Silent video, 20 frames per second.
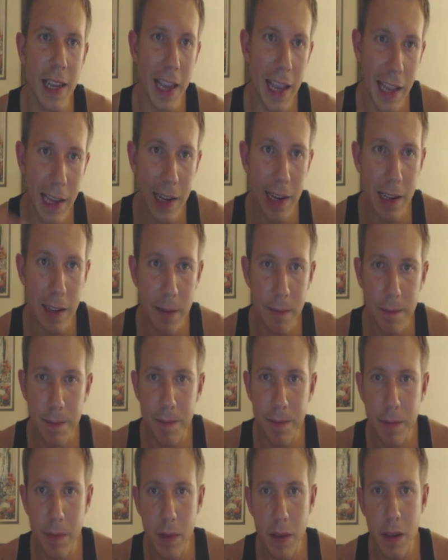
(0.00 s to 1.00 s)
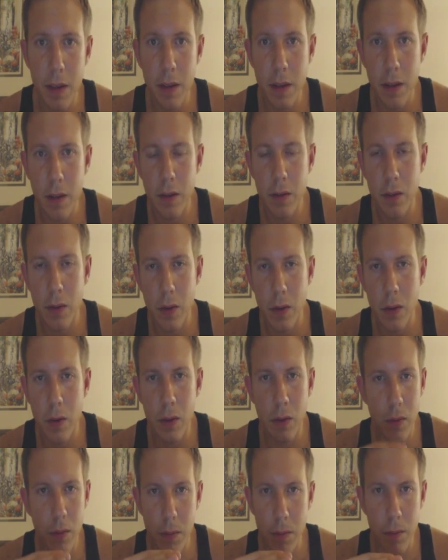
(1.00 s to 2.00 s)
D in it,
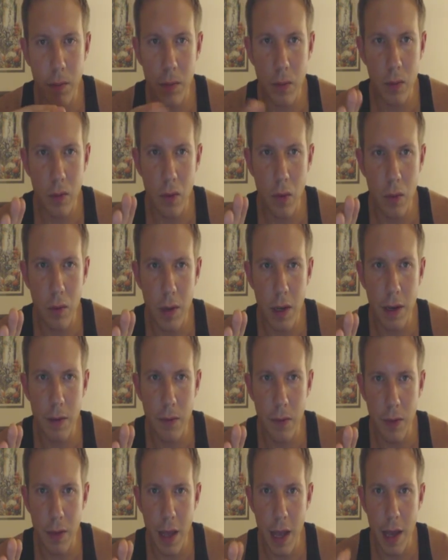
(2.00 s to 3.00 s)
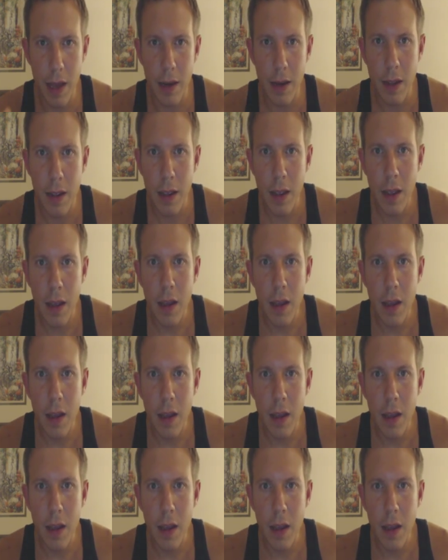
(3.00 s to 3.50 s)
so there's no need for that.